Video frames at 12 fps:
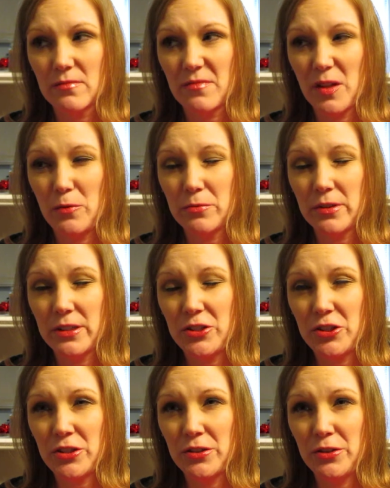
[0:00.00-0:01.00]
you really
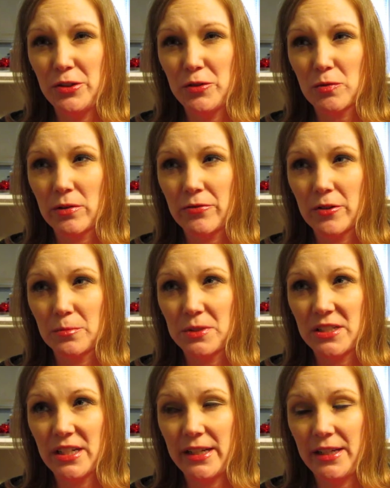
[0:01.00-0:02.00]
shouldn't use
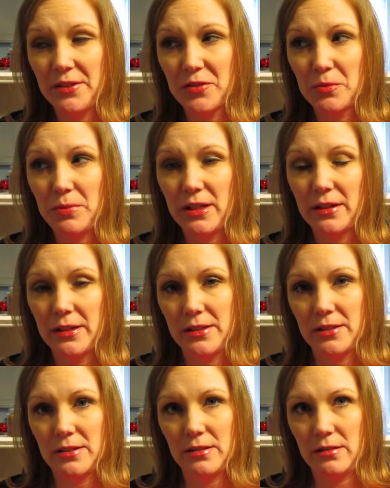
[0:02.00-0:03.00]
refurbished inks
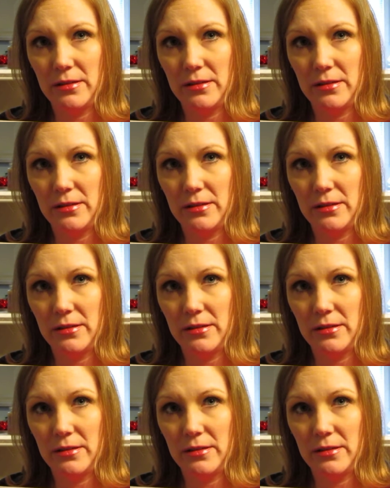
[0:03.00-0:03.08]
because